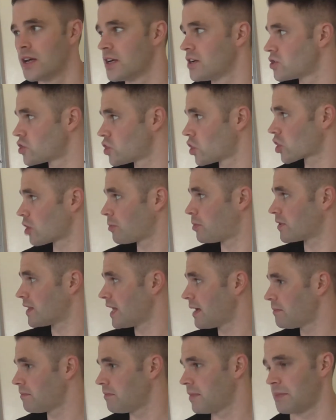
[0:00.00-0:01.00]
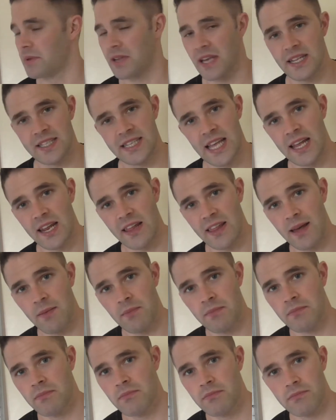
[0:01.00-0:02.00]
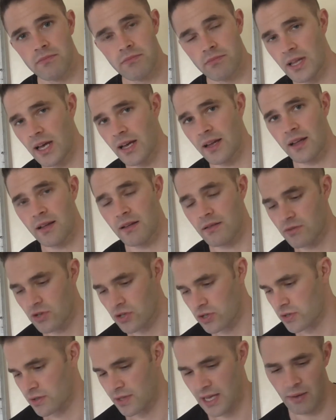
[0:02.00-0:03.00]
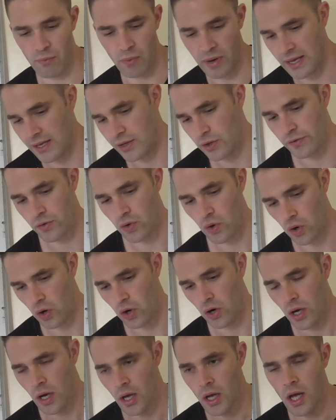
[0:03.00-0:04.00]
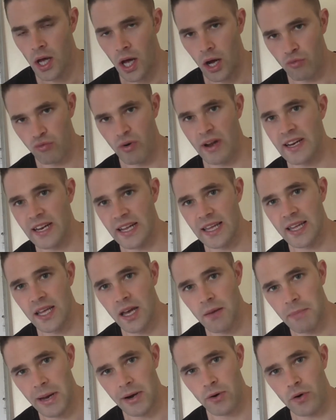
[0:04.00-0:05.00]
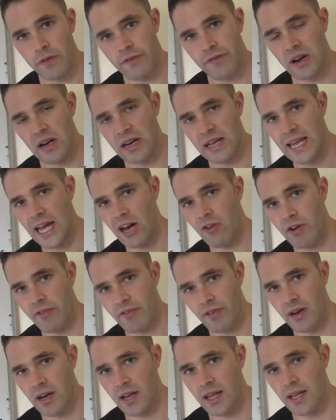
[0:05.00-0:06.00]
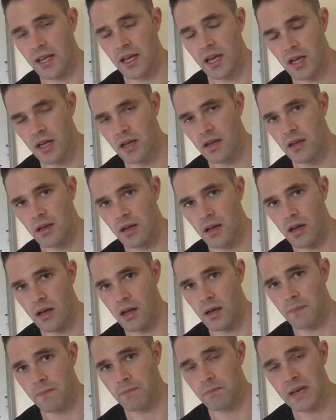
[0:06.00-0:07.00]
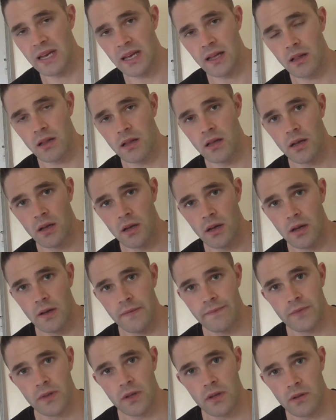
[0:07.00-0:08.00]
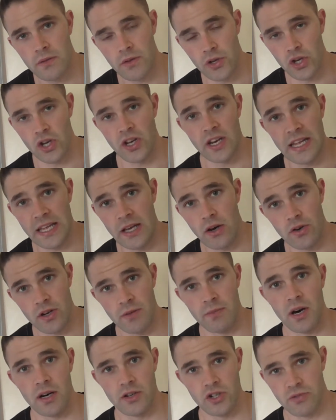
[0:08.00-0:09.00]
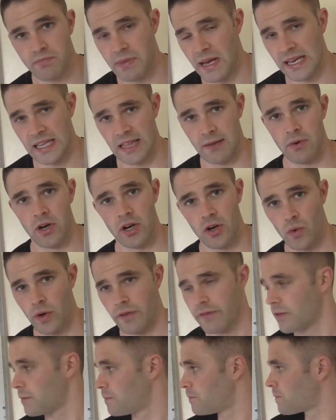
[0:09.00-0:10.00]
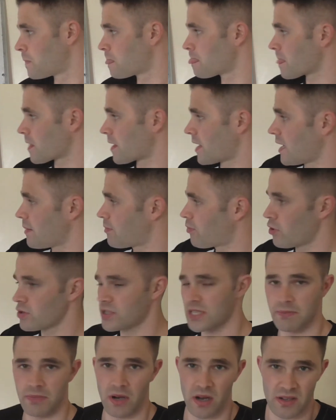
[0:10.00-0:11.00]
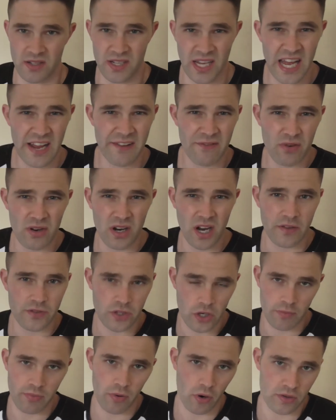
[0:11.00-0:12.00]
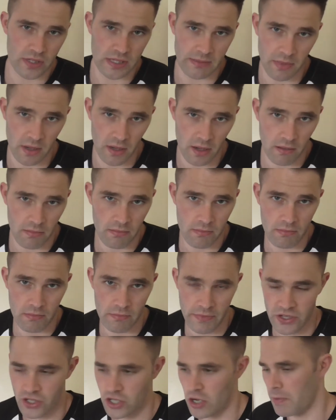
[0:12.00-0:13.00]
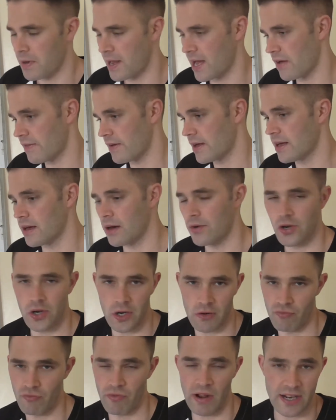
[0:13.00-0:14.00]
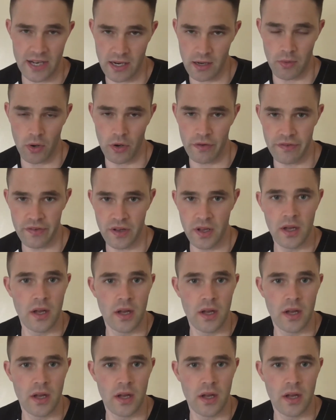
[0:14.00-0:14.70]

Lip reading: Stock up on them, maybe get 10 of them. Just that way you've got a ready, macro friendly, calorie friendly meal that you can eat on demand, just bang in the microwave. Okay, protein bars. Everyone loves a good protein bar. There's so many out there, I'm not going to rattle them off.